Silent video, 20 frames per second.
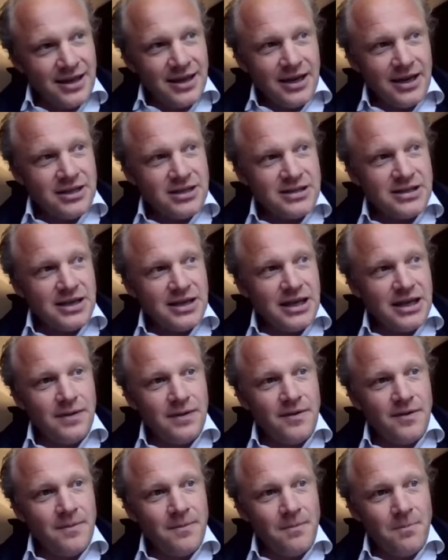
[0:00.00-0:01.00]
It's
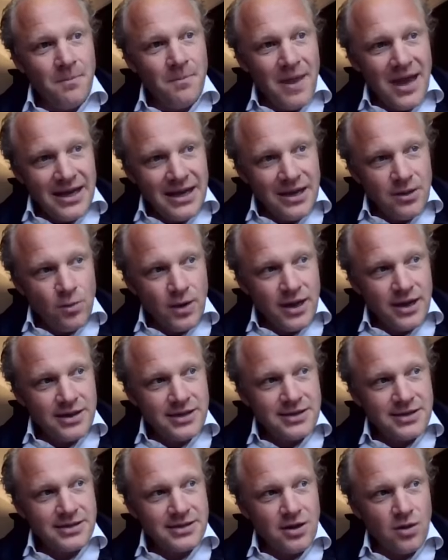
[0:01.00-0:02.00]
in many
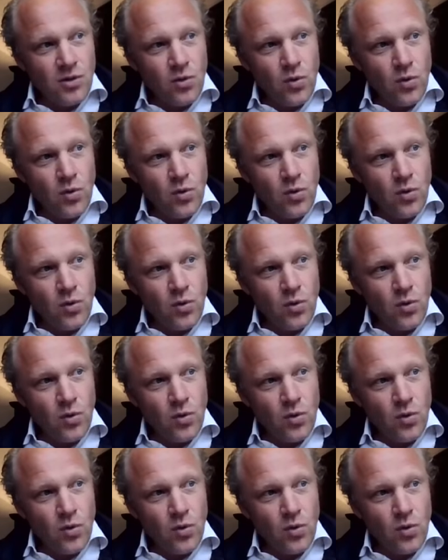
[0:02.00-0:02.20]
ways